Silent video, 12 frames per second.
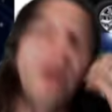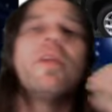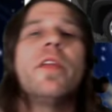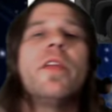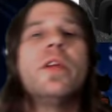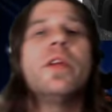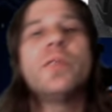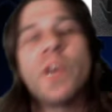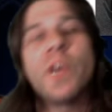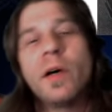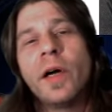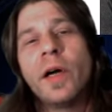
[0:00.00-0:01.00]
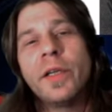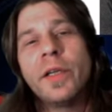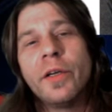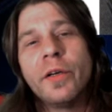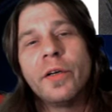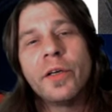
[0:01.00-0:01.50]
everything you sell on
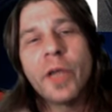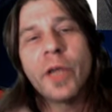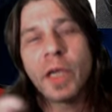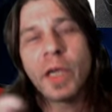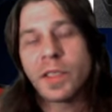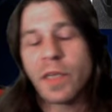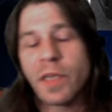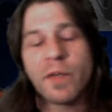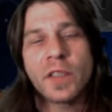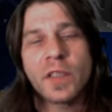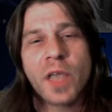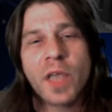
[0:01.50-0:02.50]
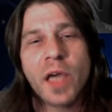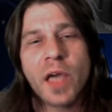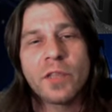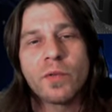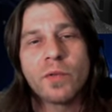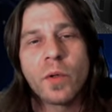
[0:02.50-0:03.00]
here, you're going to get Safex
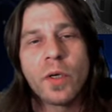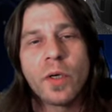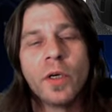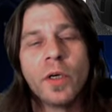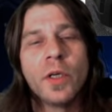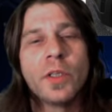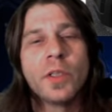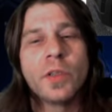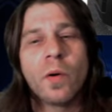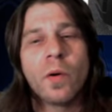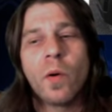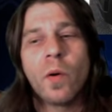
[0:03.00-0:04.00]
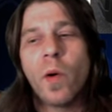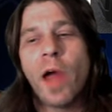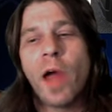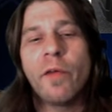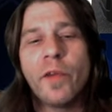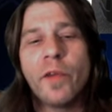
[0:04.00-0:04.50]
Cash for. So
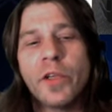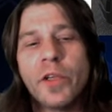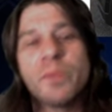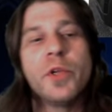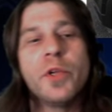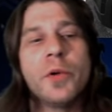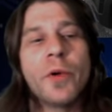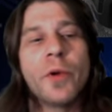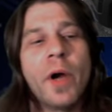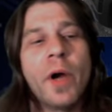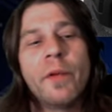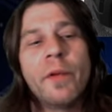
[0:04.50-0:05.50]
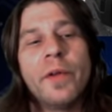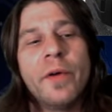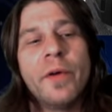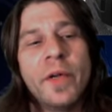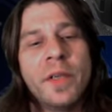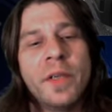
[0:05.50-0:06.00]
every computer out
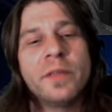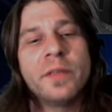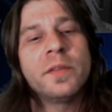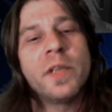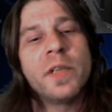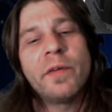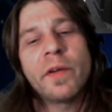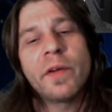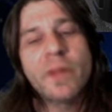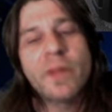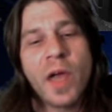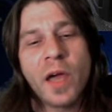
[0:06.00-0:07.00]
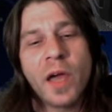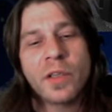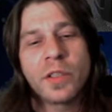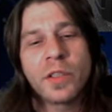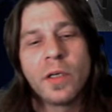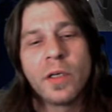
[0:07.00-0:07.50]
there is a Safex
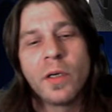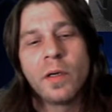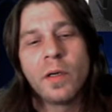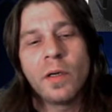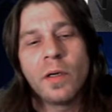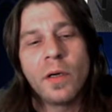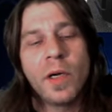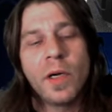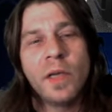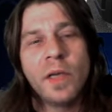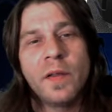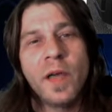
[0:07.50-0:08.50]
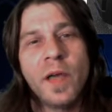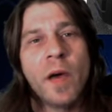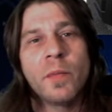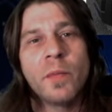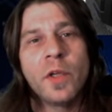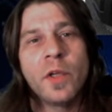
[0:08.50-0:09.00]
Cash ATM.